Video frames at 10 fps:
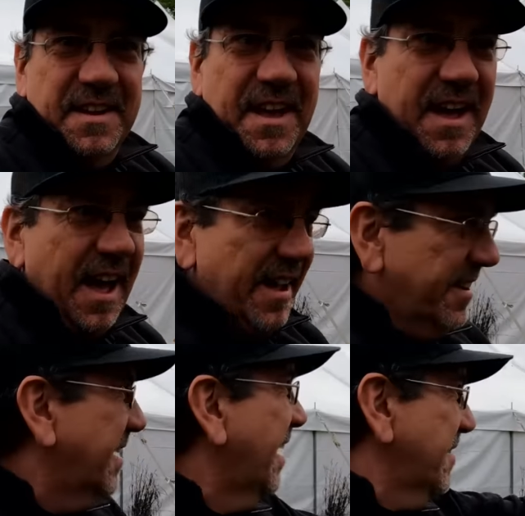
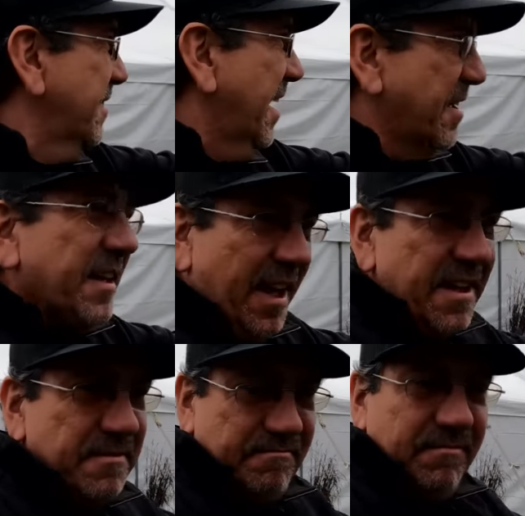
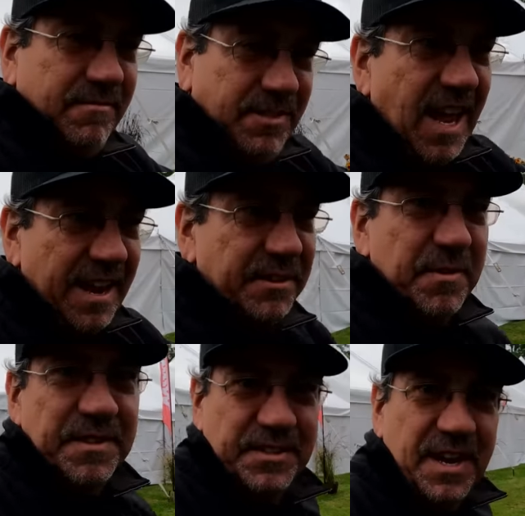I chatted
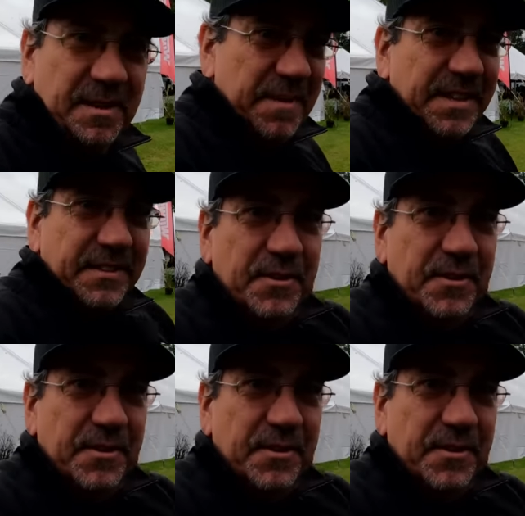with the gentleman,